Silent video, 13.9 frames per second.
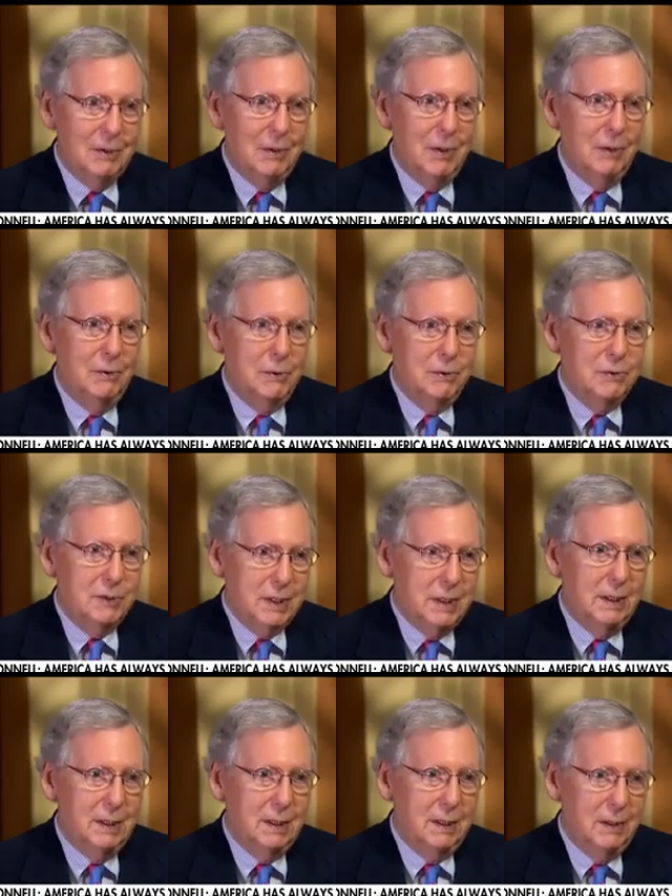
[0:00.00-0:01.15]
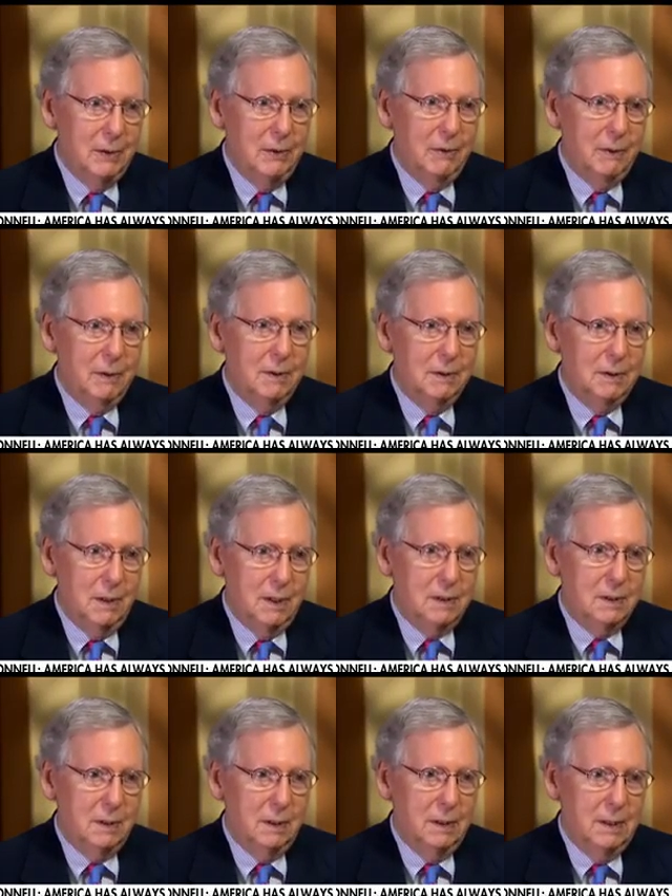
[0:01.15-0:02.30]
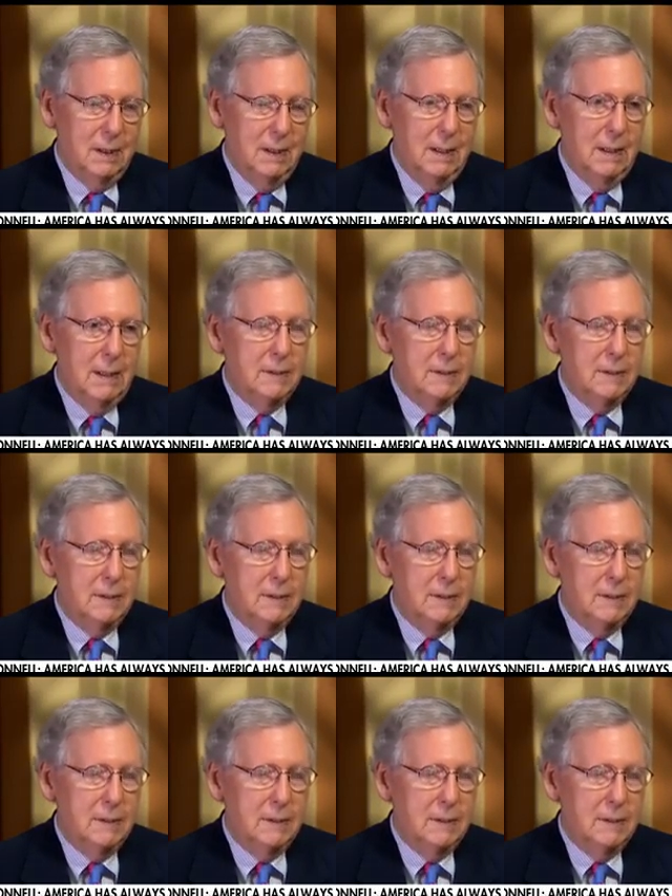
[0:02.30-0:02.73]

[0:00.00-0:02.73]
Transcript: You know, you see it and hear it constantly.